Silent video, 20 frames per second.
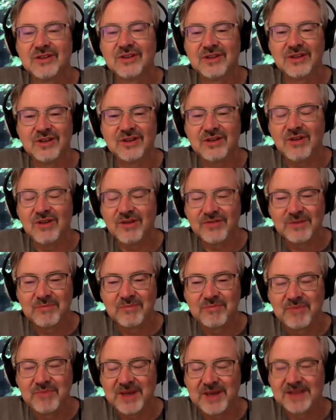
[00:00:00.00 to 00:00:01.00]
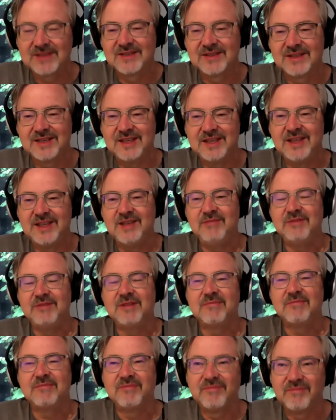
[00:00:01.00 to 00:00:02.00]
you have the best team,
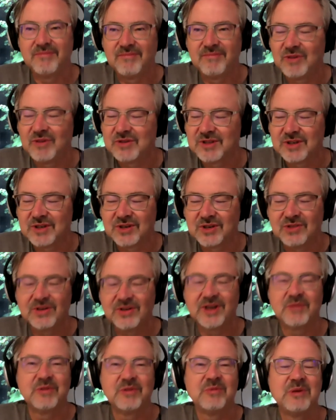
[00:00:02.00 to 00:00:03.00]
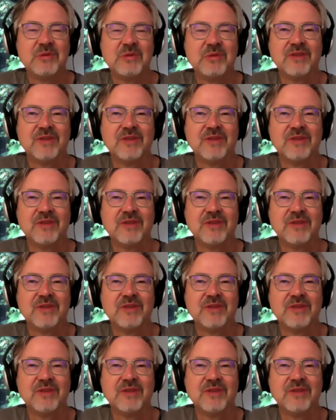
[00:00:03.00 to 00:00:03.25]
the most incredible people.